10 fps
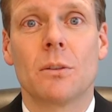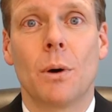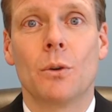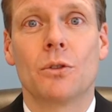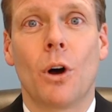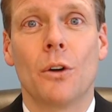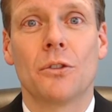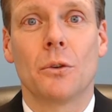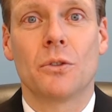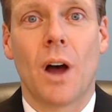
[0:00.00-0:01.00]
is supposed to
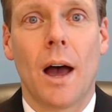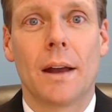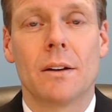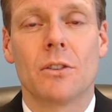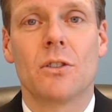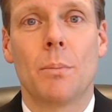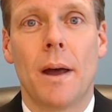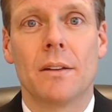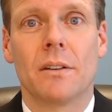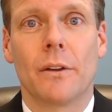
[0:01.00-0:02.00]
also sign. It just
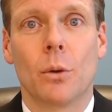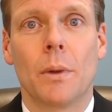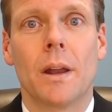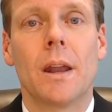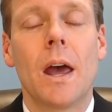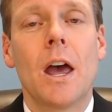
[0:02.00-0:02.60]
depends a little bit.